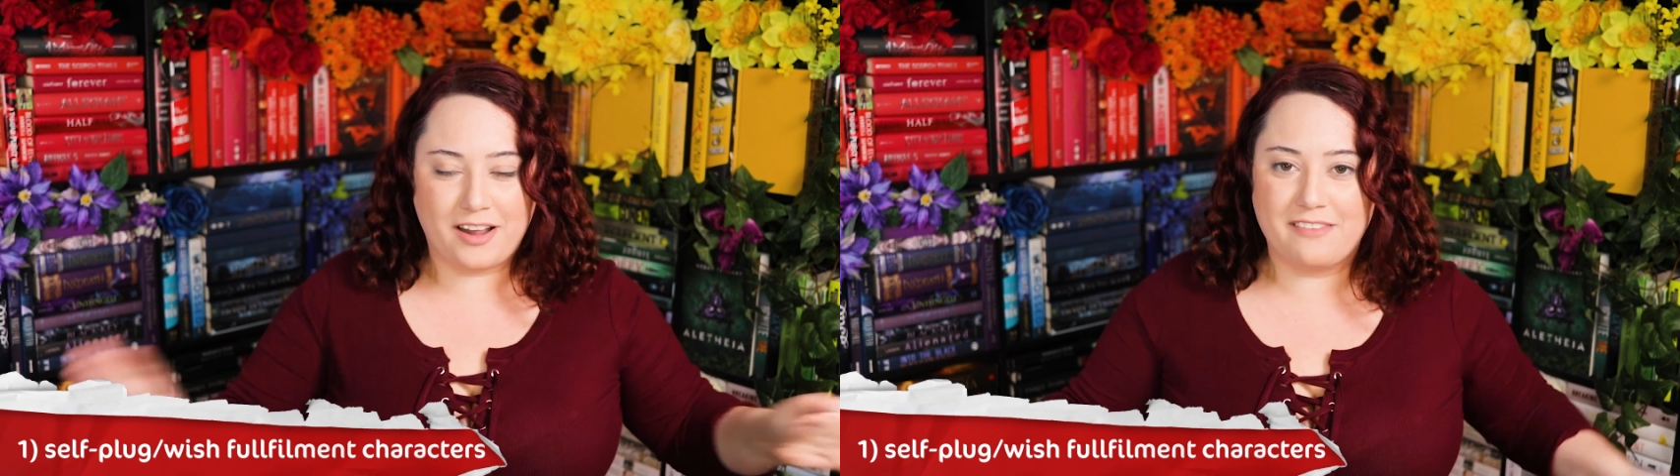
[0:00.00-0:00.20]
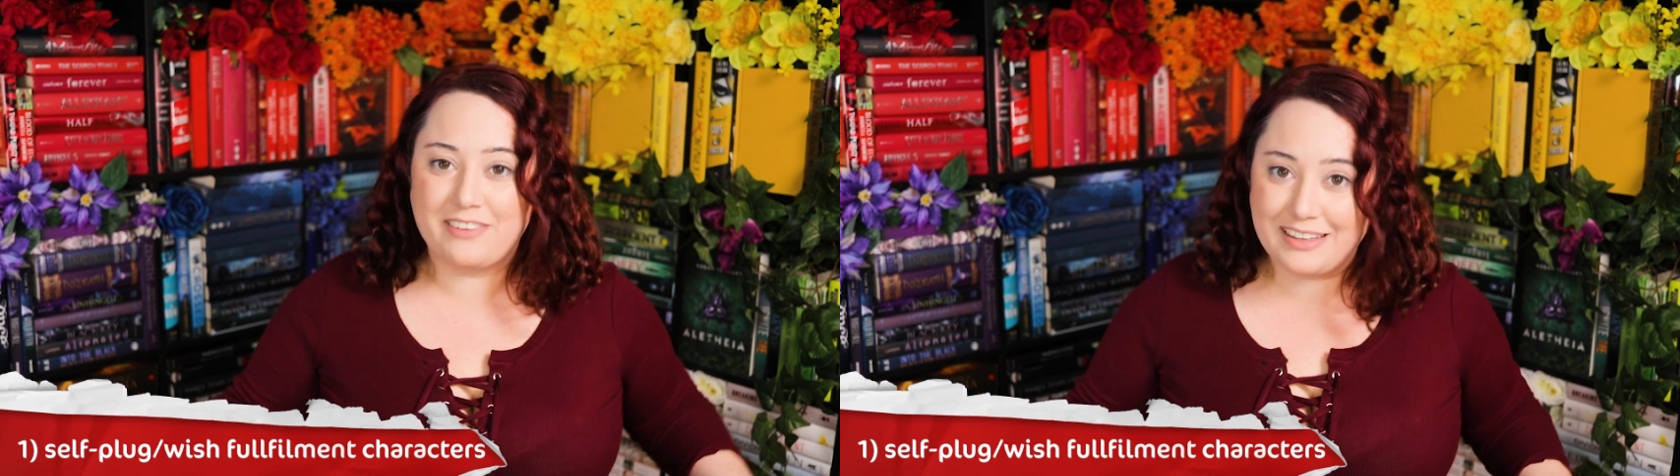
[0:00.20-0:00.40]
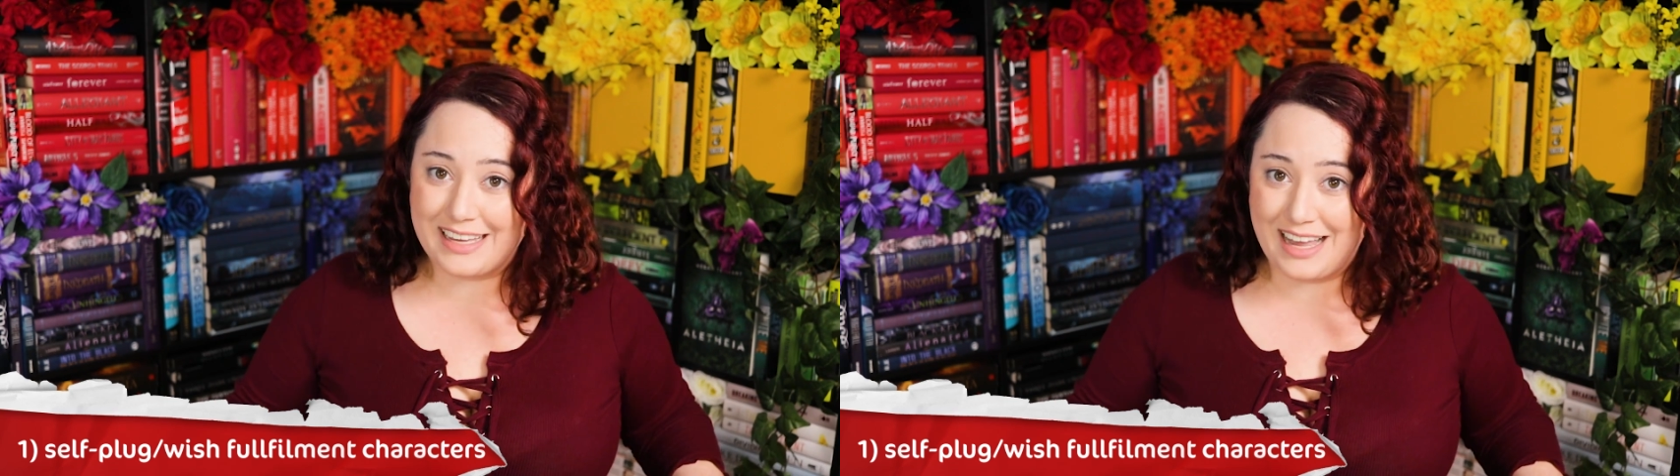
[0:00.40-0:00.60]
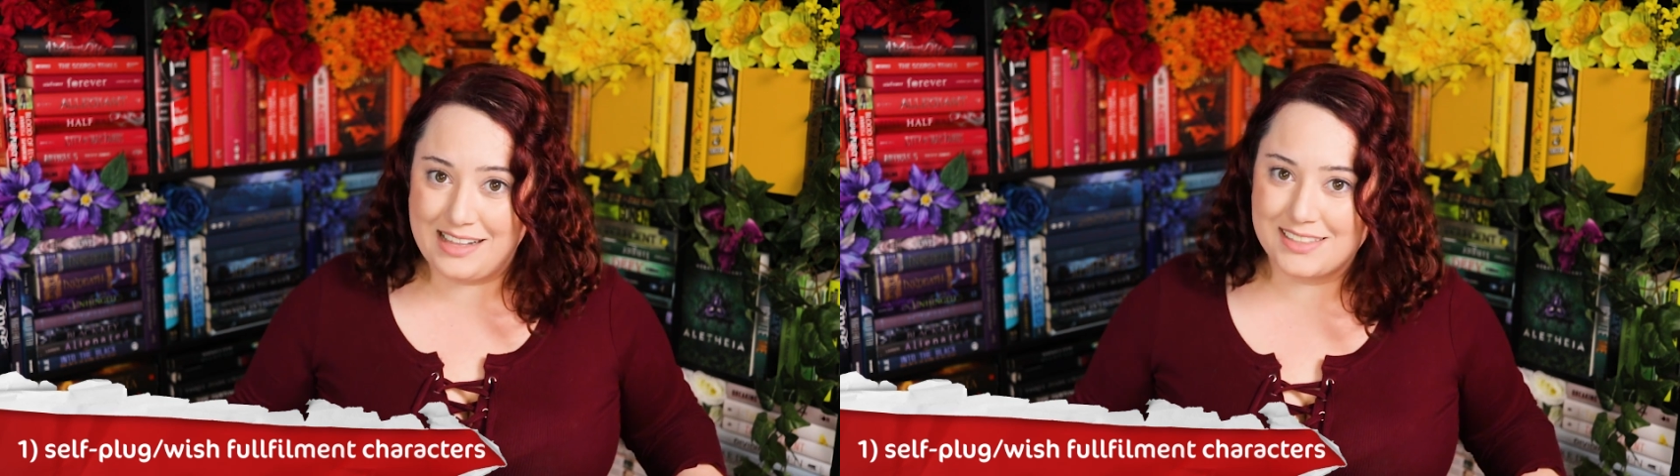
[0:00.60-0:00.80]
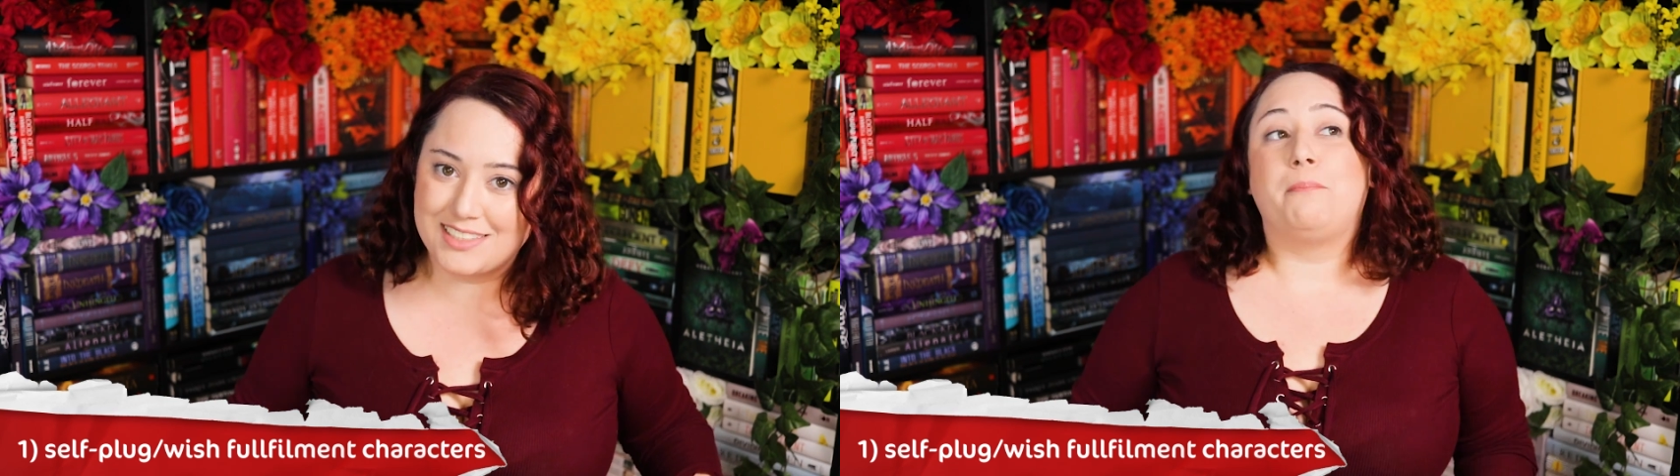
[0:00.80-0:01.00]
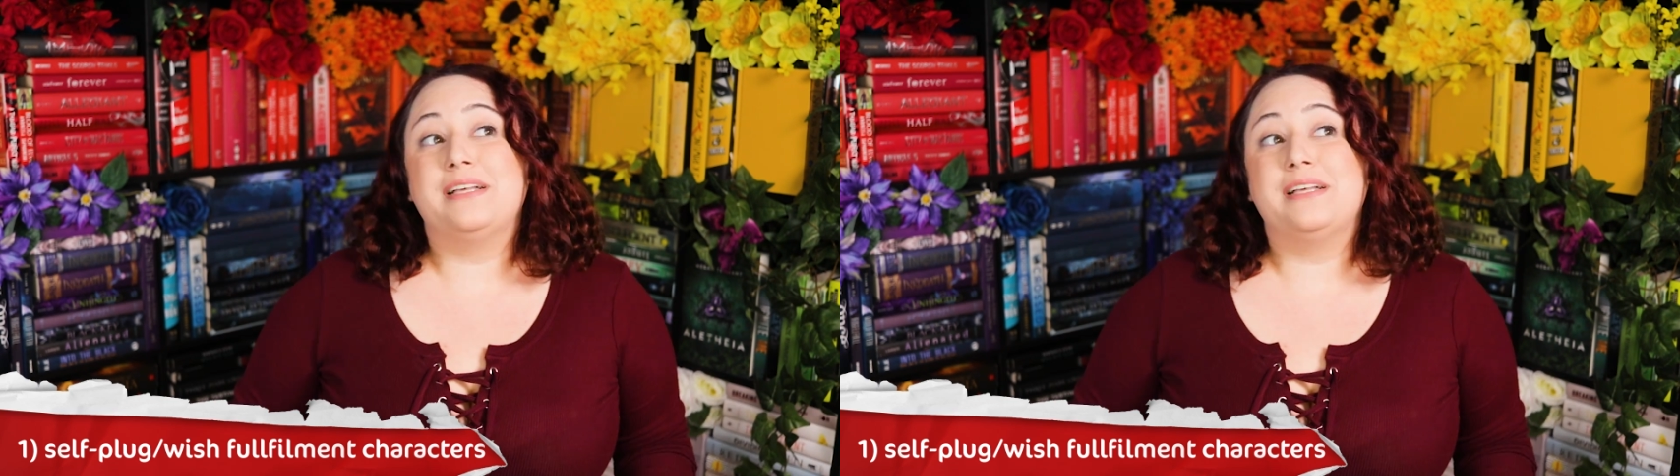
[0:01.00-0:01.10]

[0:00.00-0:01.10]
everything else.